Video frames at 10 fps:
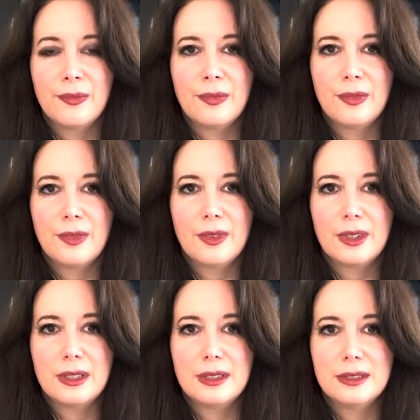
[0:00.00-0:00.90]

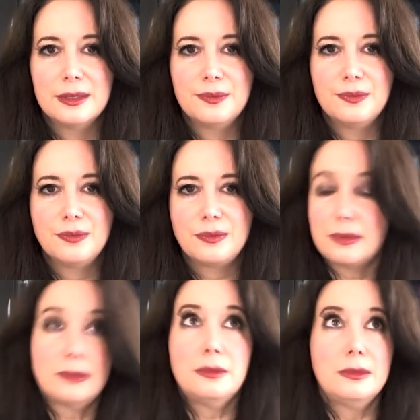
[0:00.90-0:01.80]

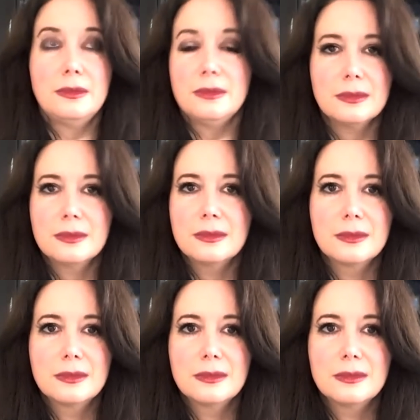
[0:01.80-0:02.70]

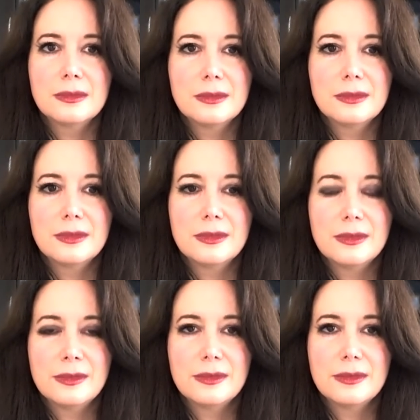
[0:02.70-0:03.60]

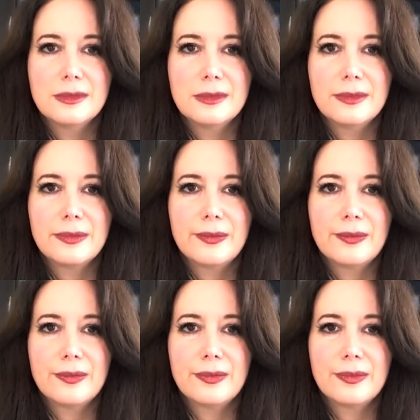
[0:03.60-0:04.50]

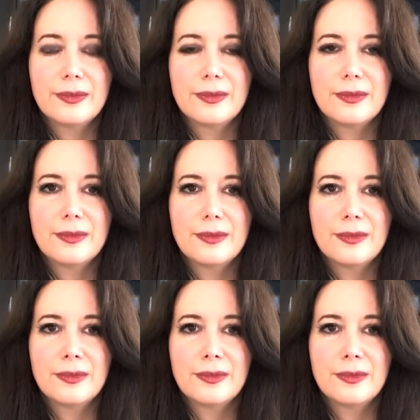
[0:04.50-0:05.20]
(silent)